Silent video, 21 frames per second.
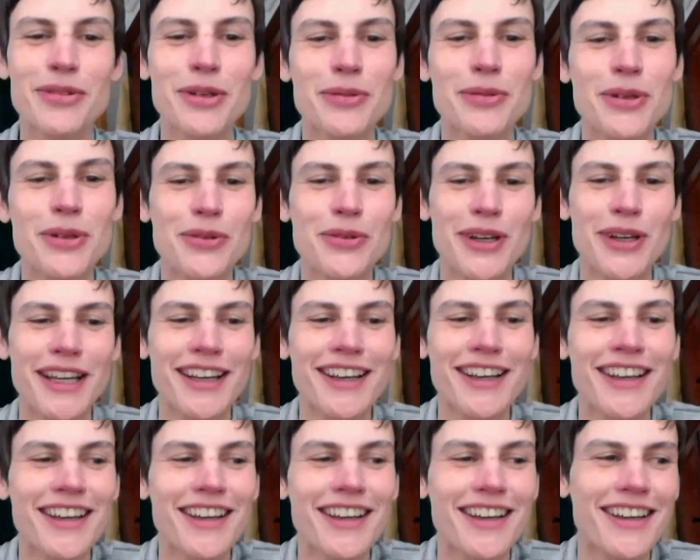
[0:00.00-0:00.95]

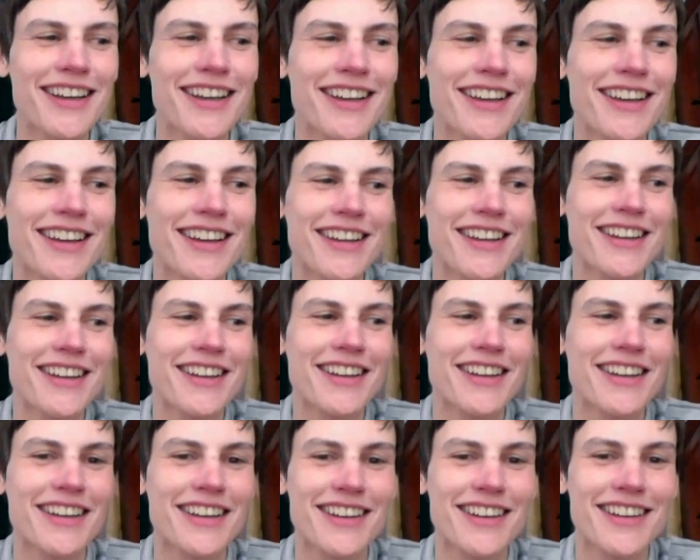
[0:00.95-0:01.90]

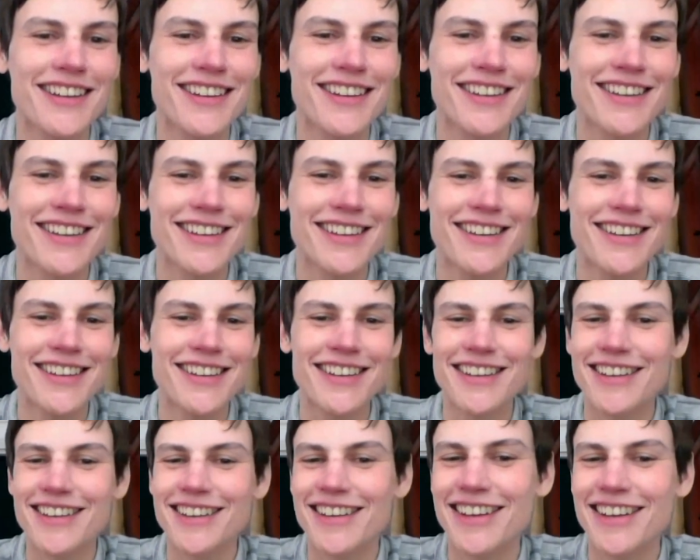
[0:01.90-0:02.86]

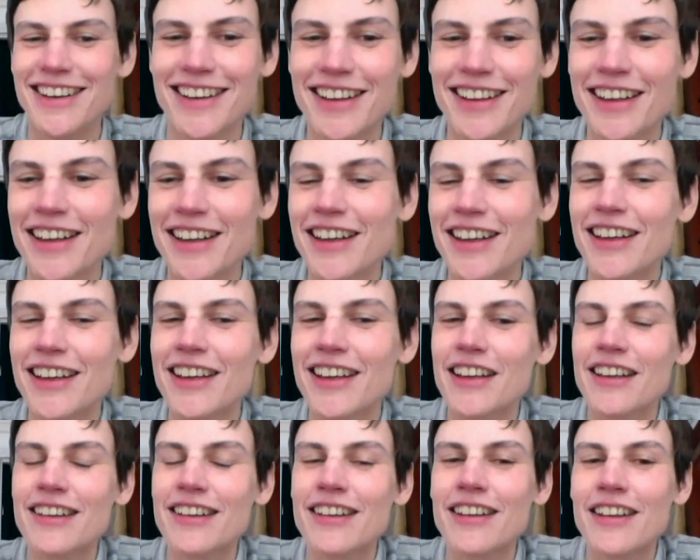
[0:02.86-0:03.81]

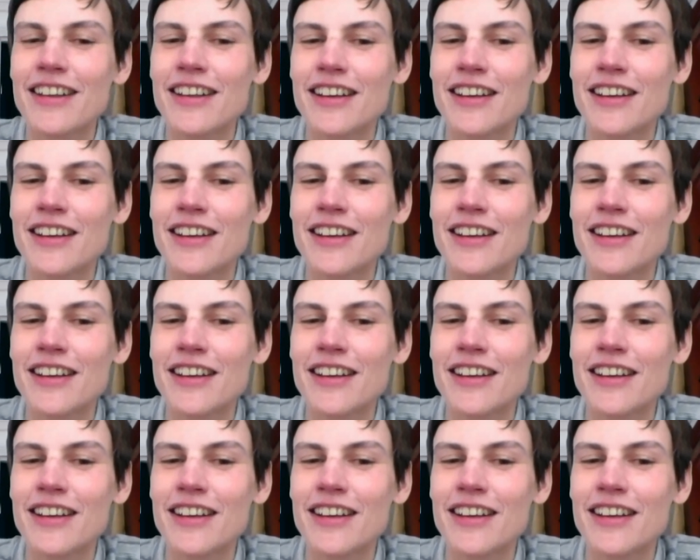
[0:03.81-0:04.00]
(not speaking)